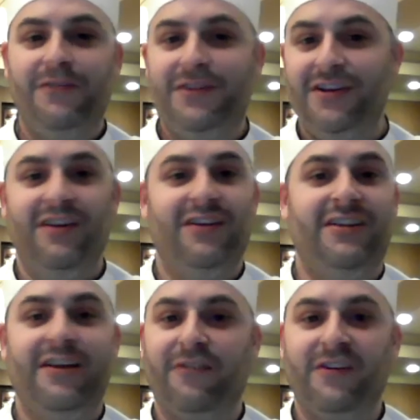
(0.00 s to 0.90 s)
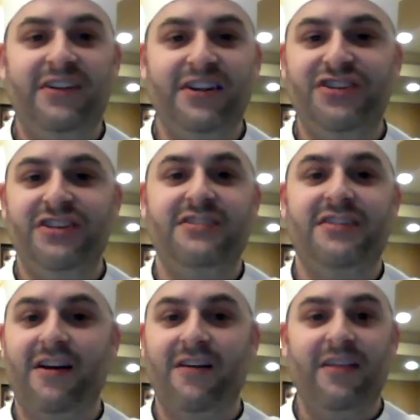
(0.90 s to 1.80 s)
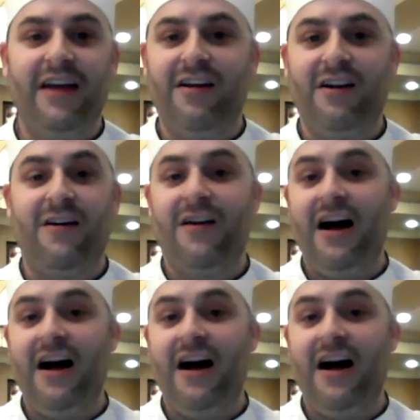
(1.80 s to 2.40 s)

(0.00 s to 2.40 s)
to different dishes there that are